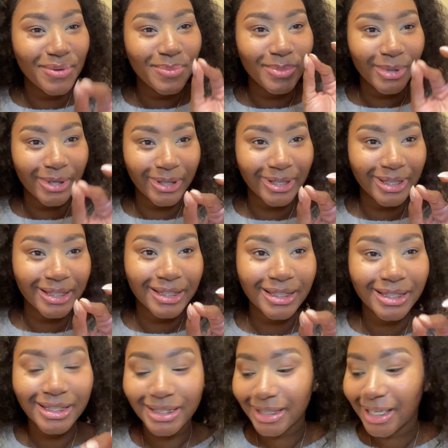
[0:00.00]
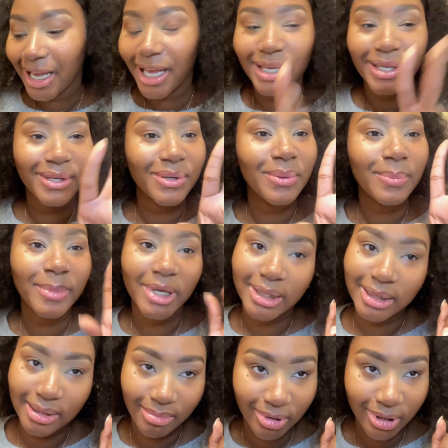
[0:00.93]
brush, you don't mix
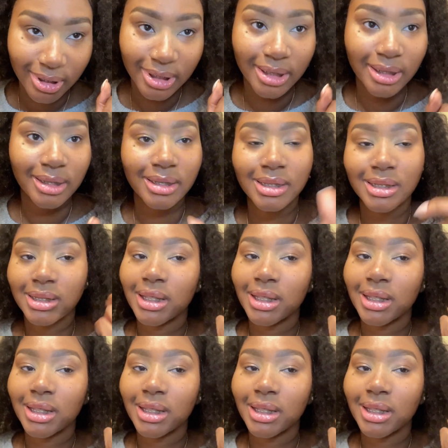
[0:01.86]
the brushes.